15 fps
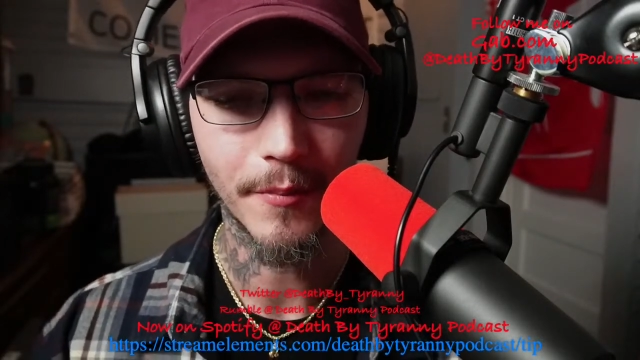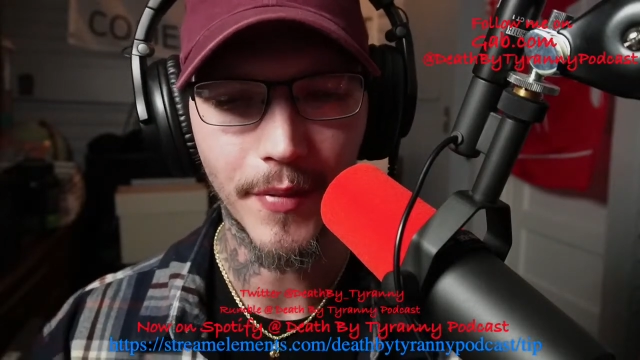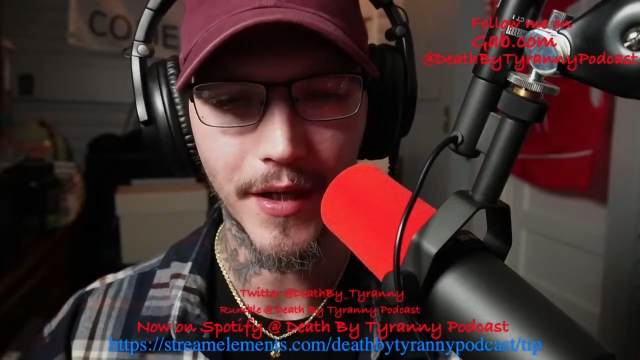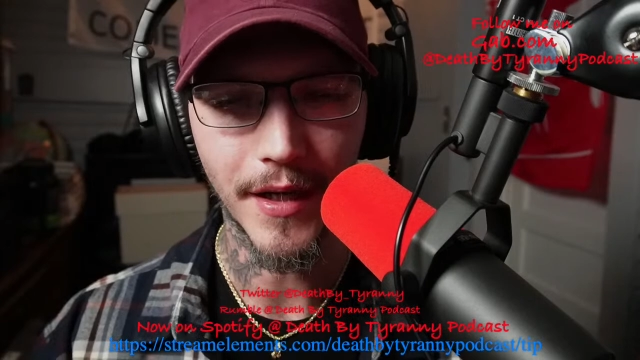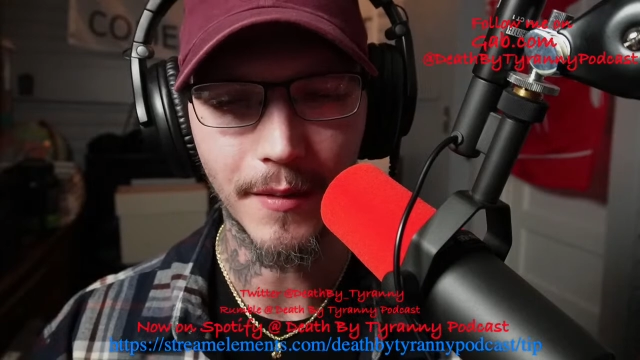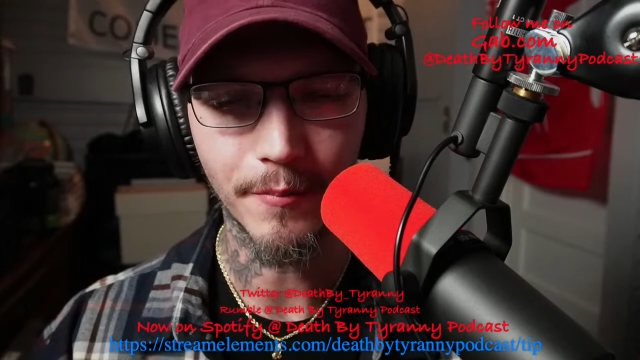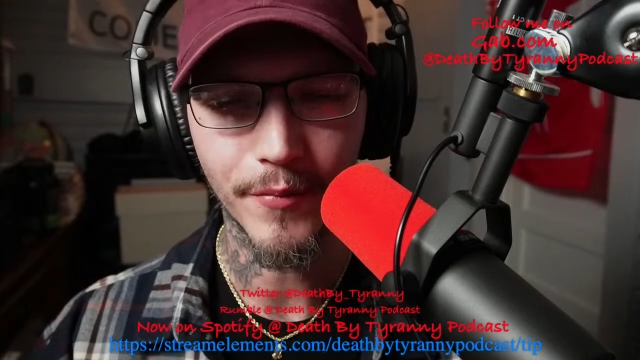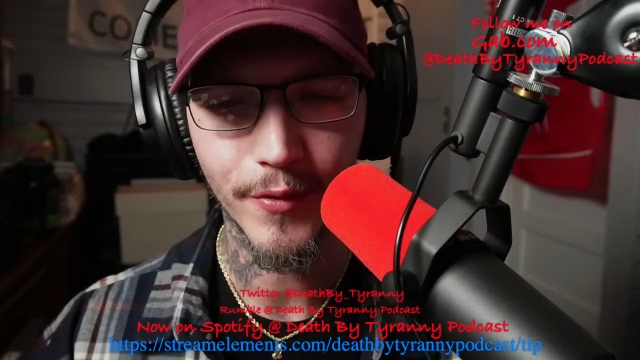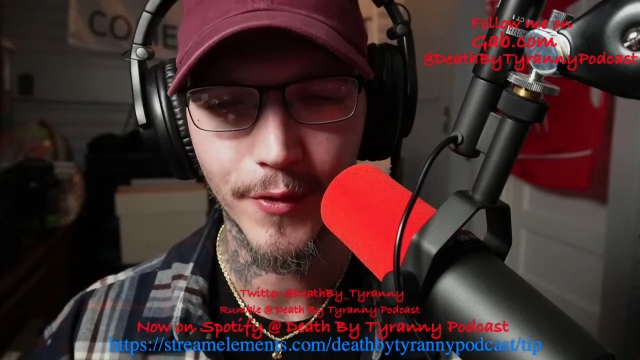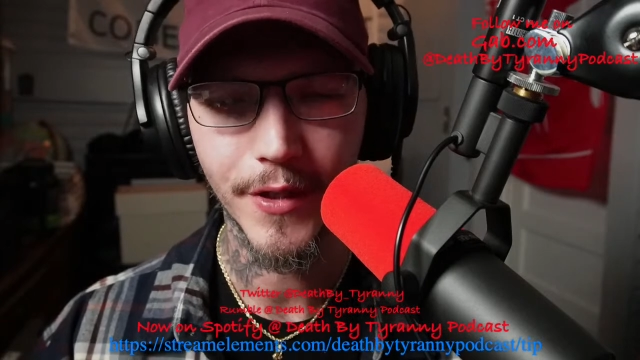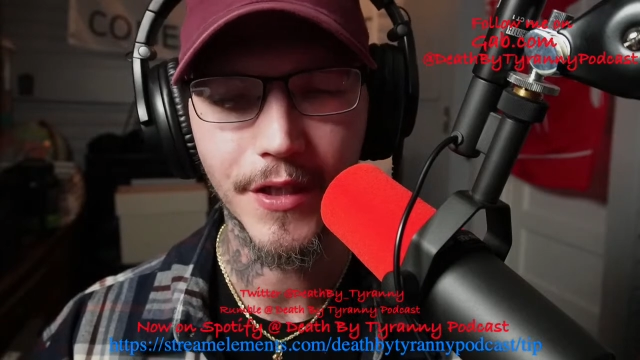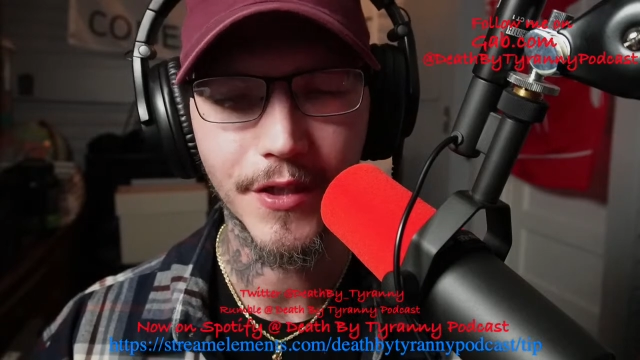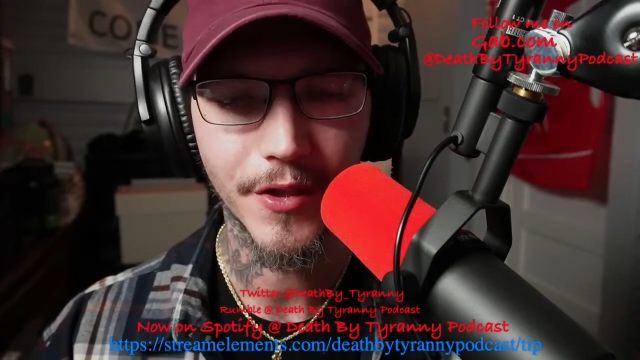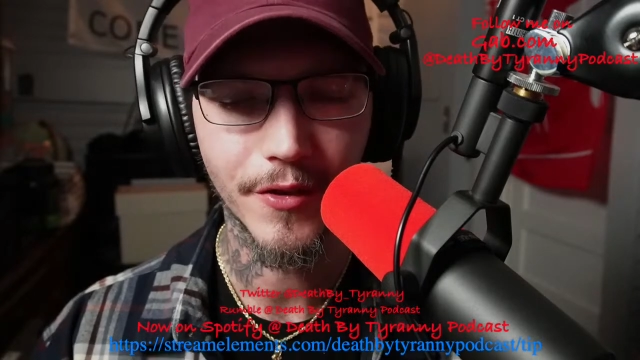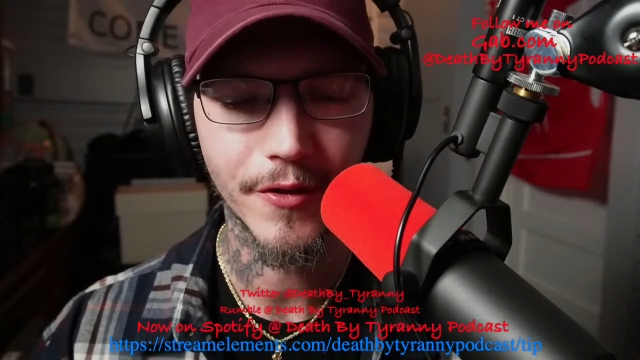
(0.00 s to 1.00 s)
but I'm
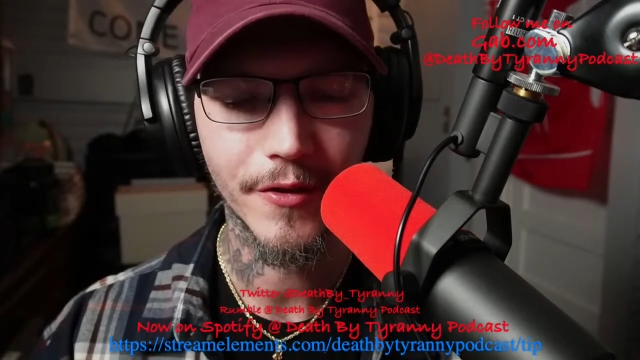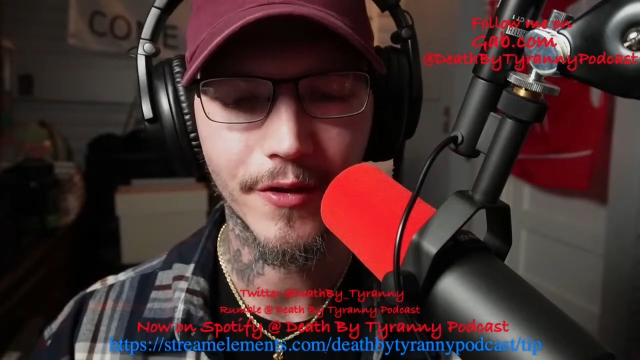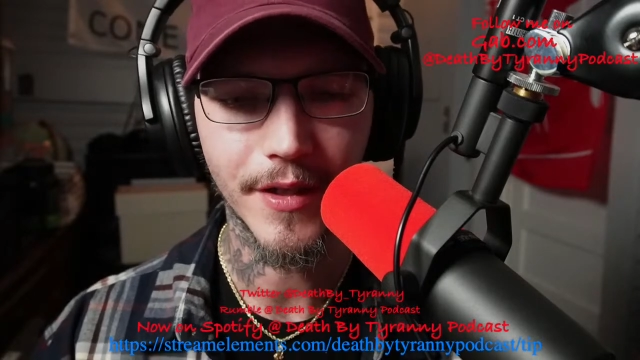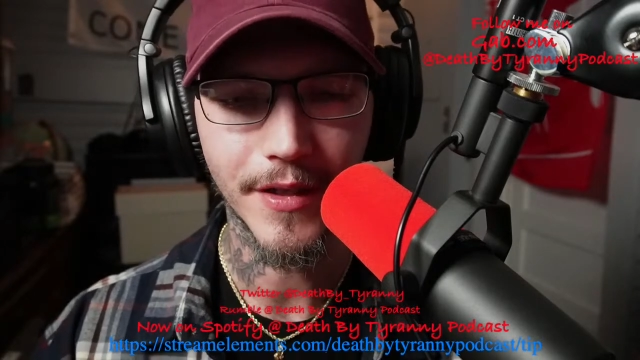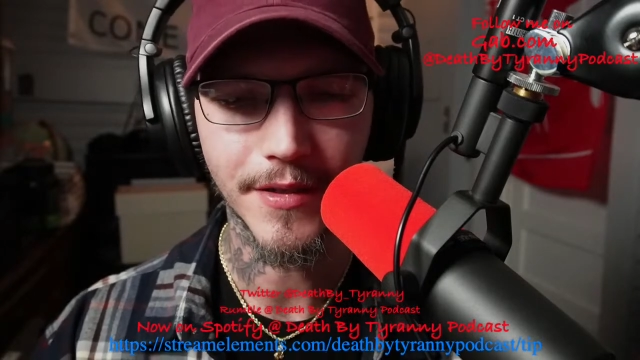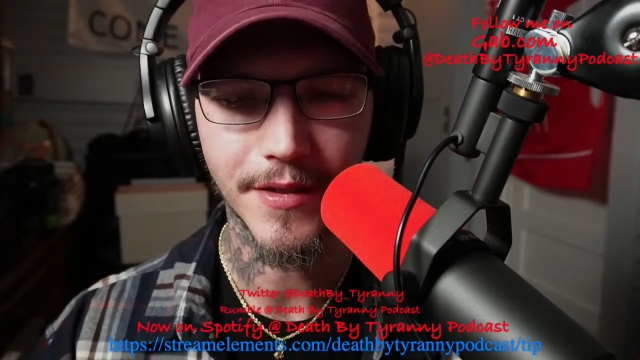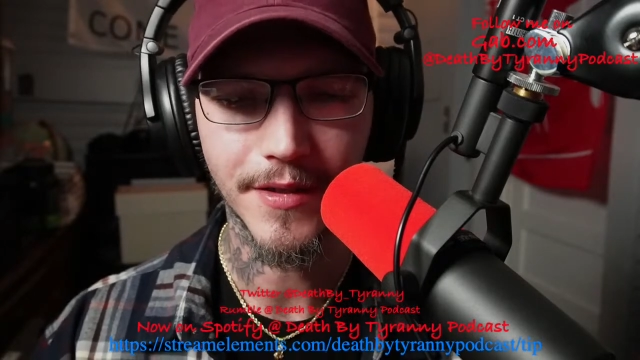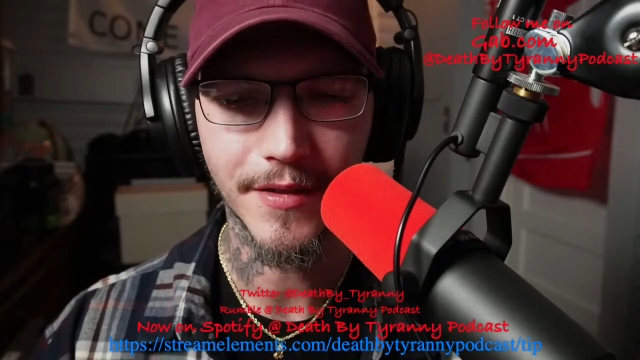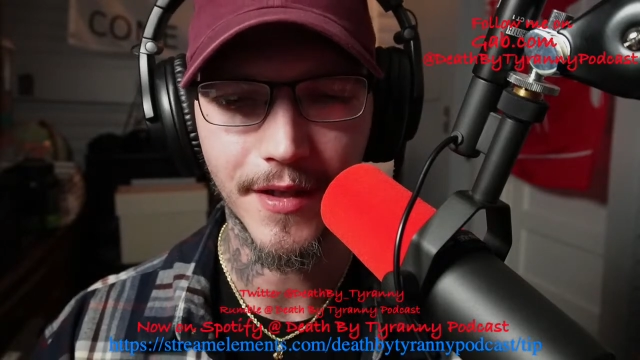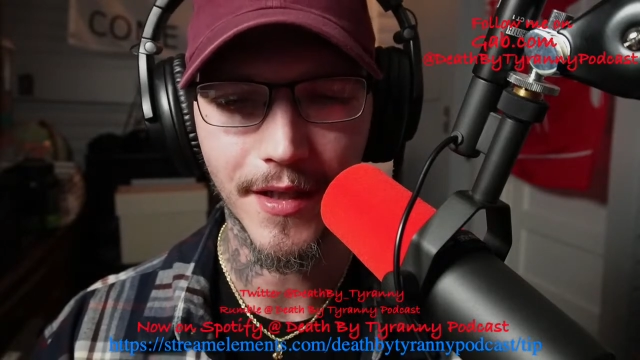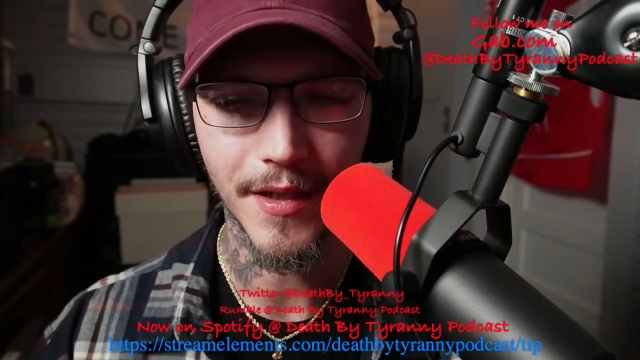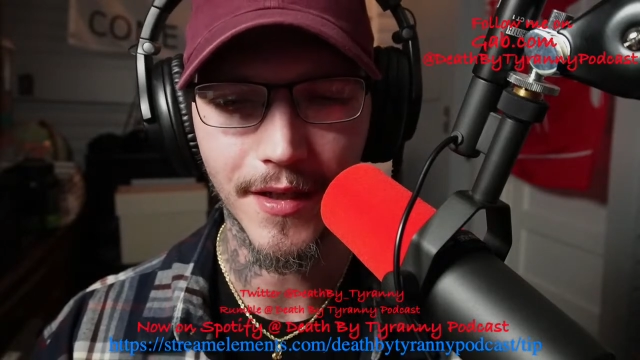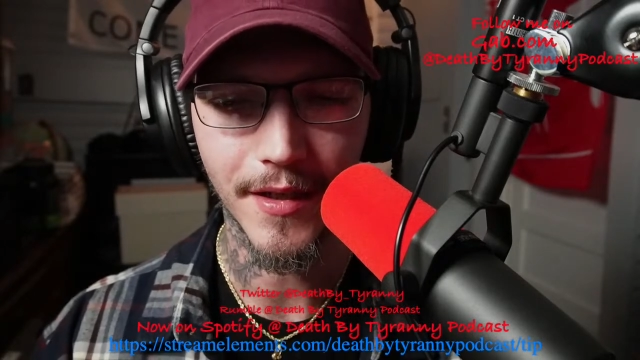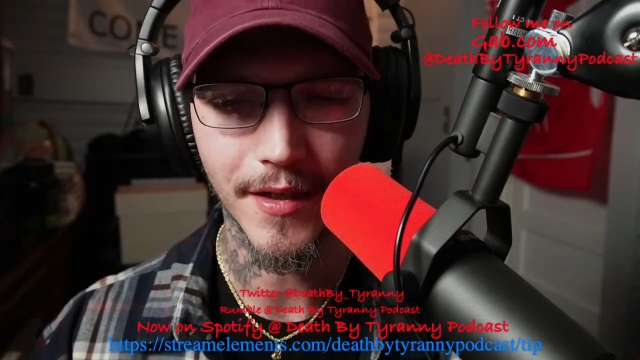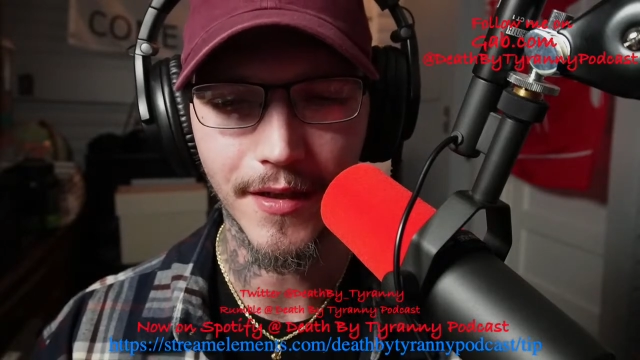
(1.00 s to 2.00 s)
pretty sure it's
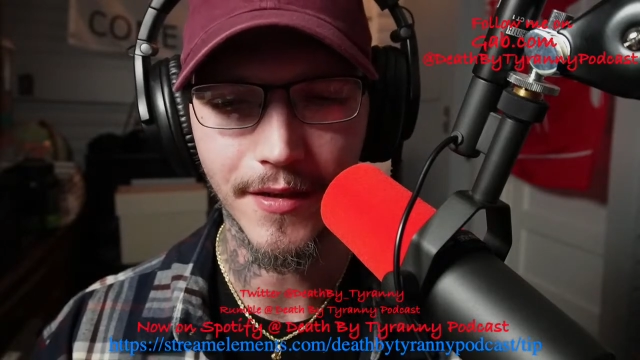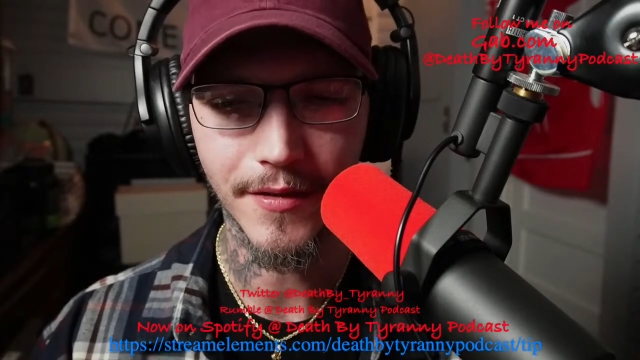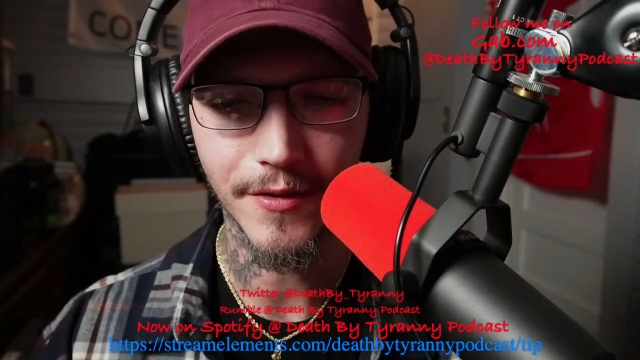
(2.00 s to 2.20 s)
the